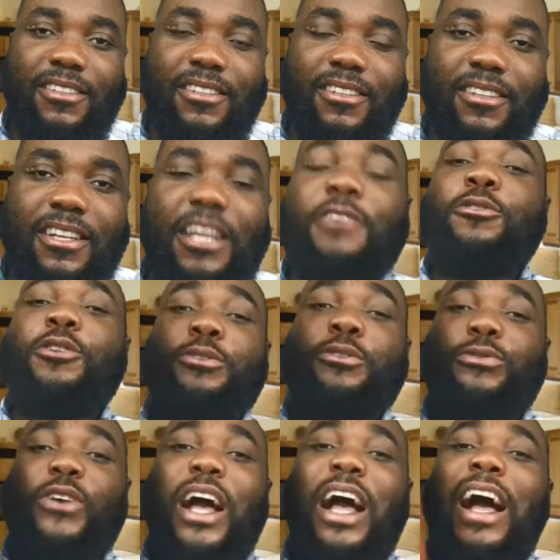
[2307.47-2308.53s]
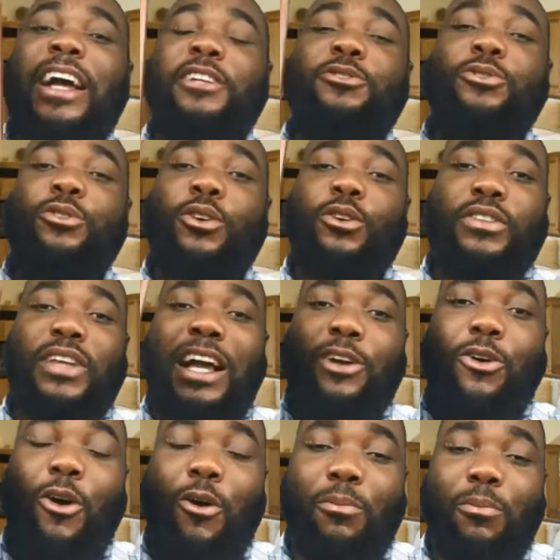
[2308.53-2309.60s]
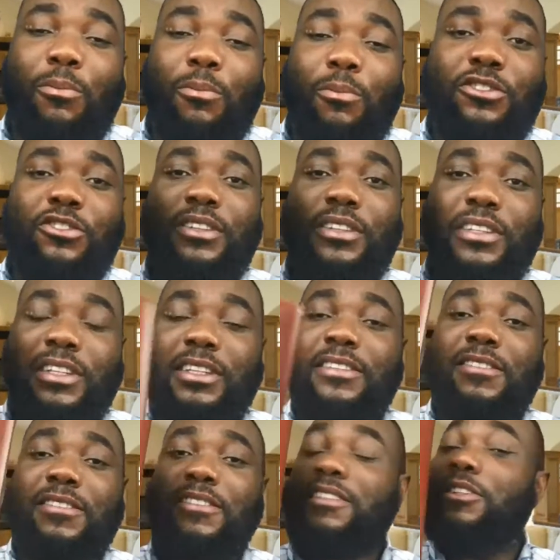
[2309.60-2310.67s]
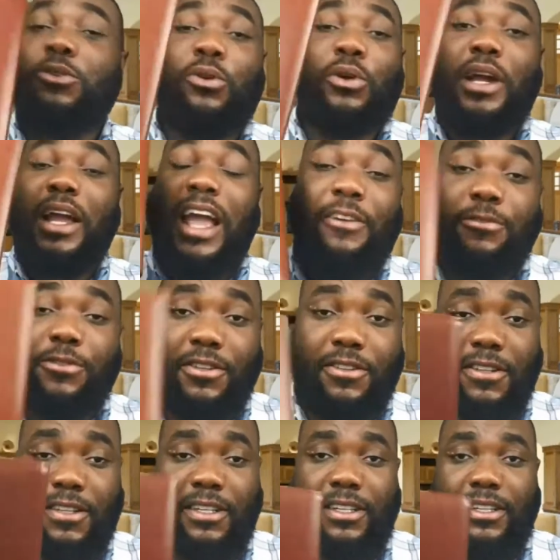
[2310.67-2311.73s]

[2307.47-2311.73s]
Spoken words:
Even if I do not accomplish these, everything,